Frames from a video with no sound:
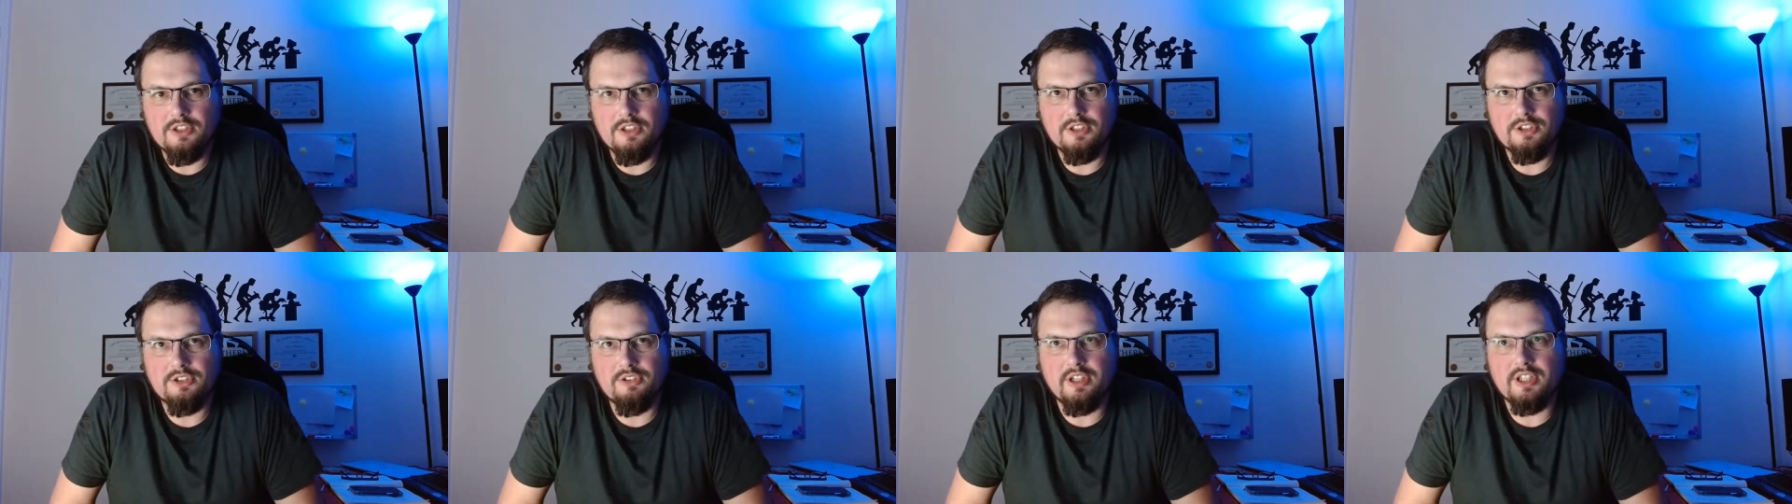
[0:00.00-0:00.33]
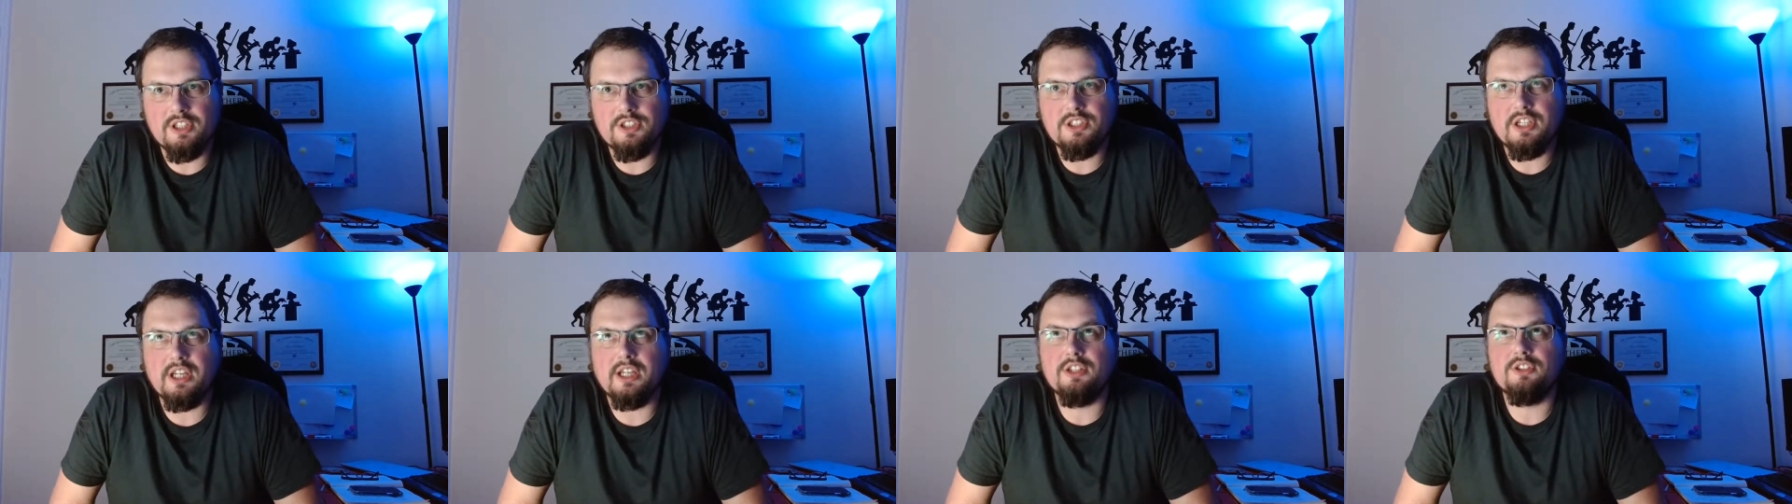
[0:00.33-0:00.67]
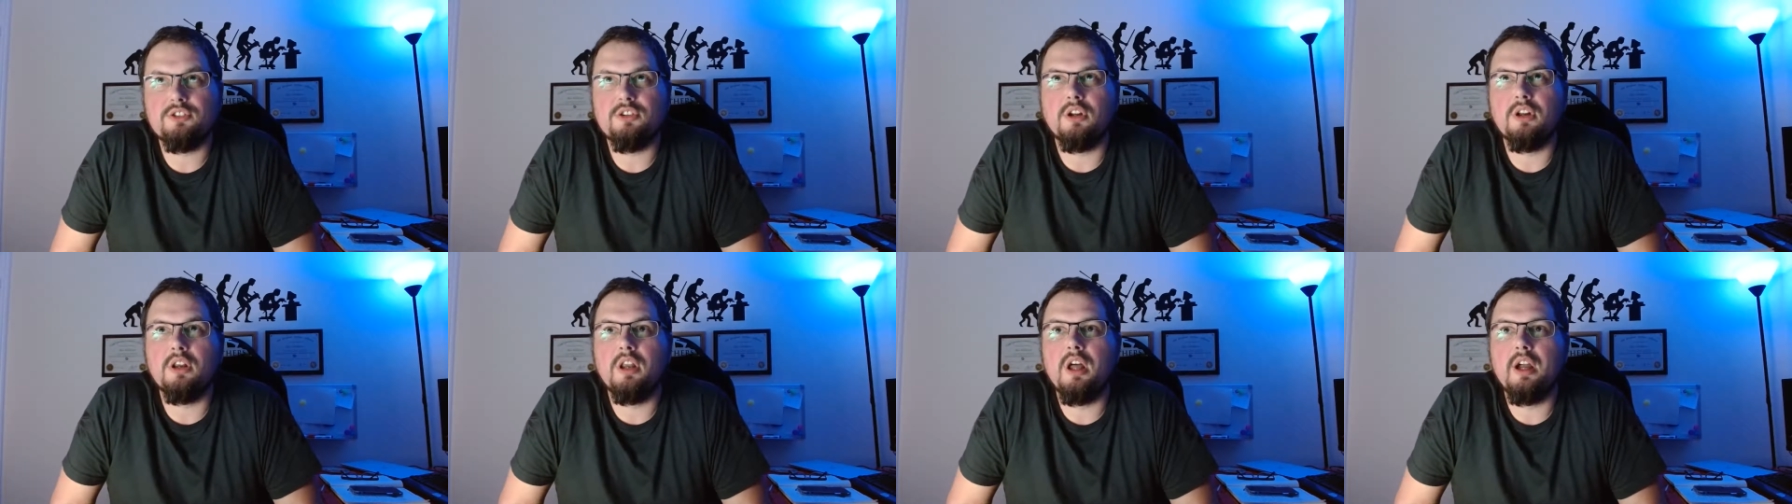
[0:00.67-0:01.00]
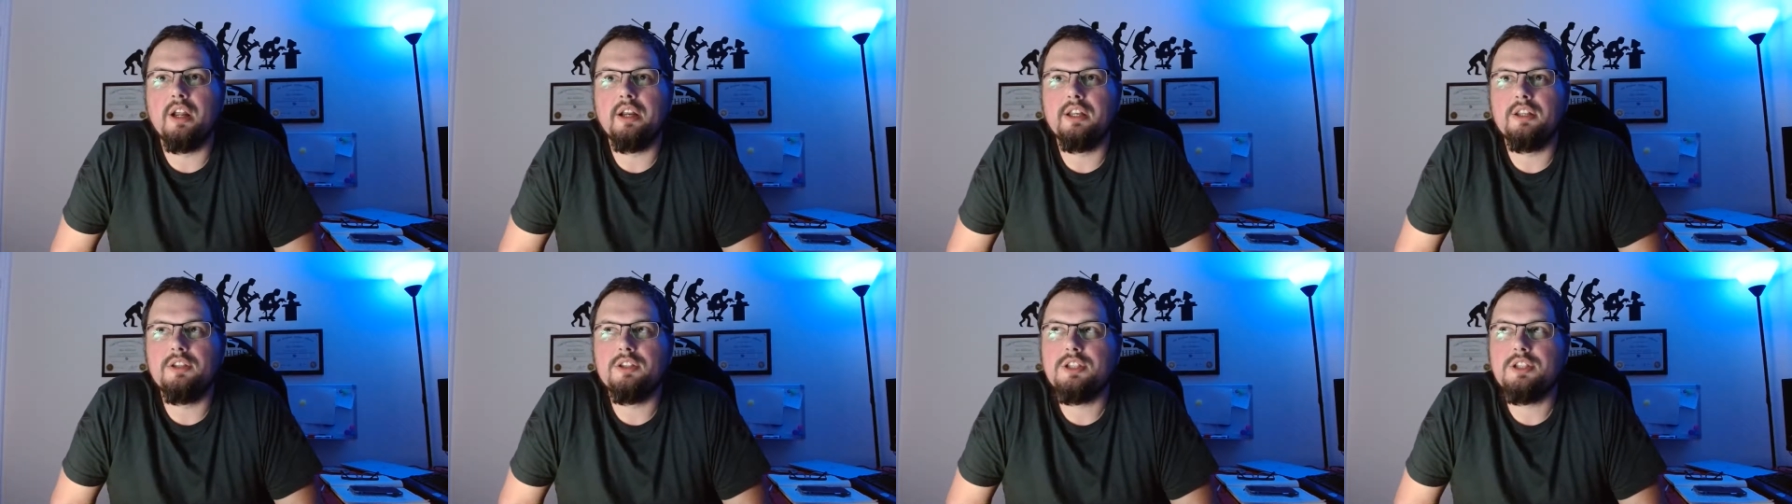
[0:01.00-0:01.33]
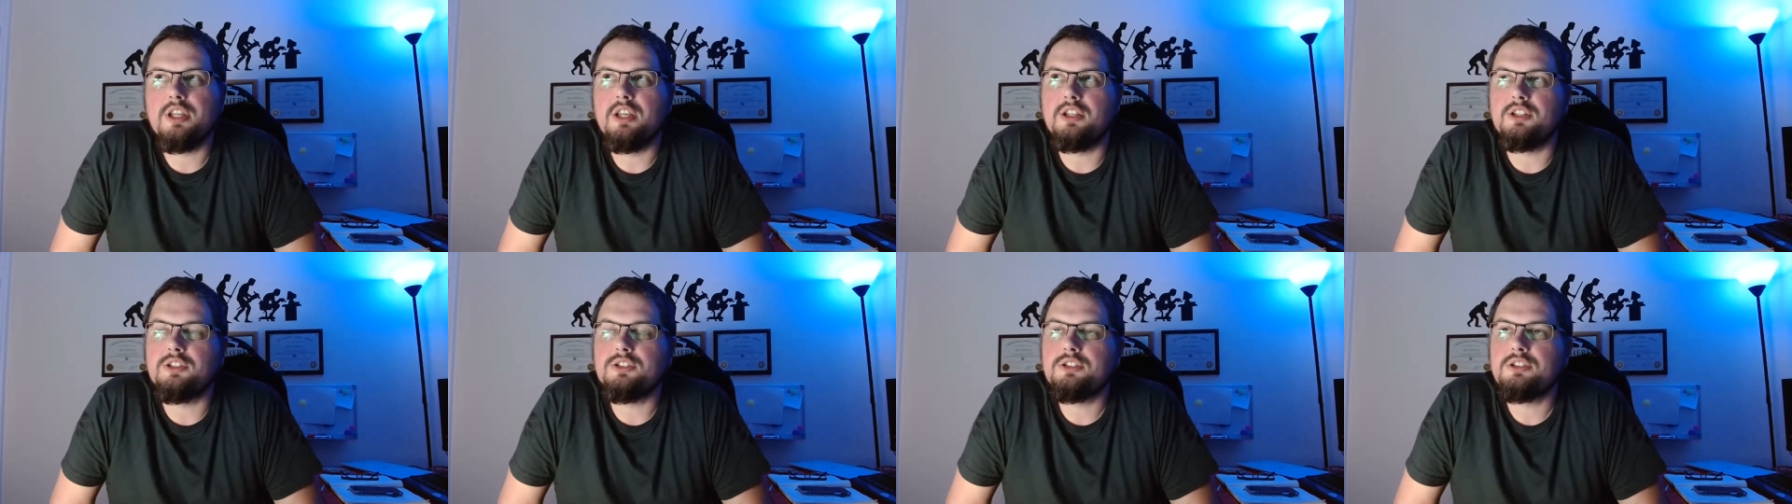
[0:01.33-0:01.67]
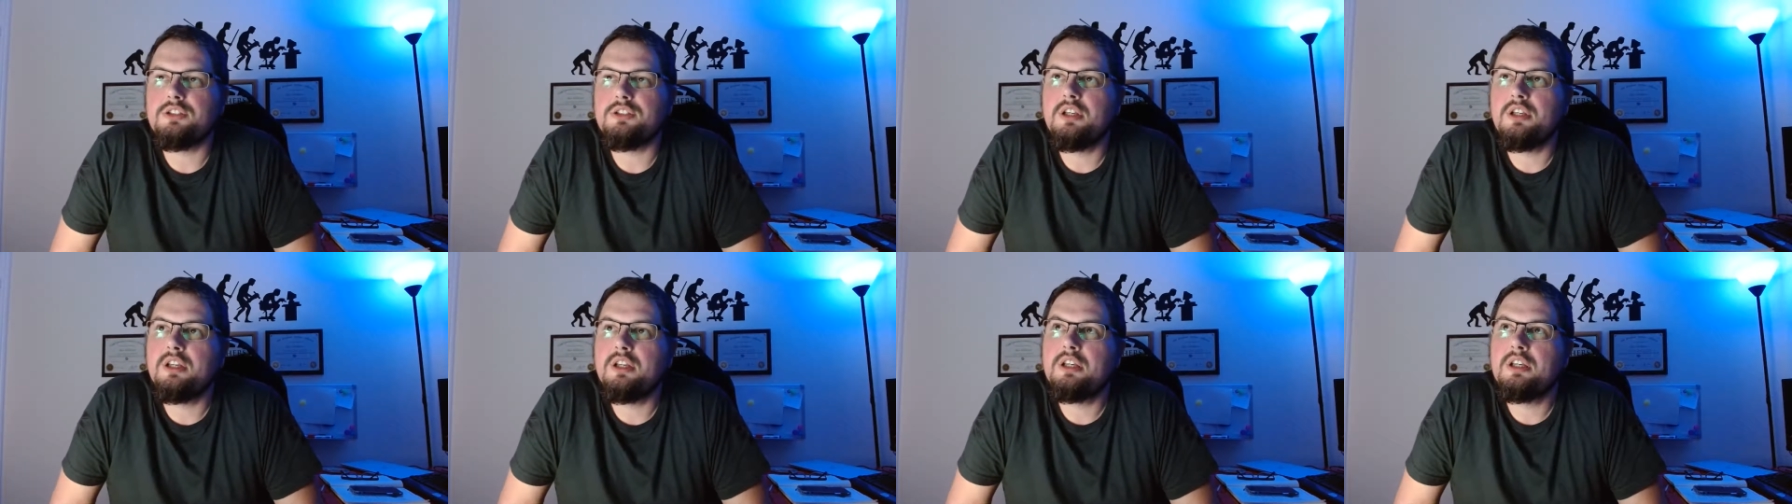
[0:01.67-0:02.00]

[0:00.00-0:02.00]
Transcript: the stranger danger online is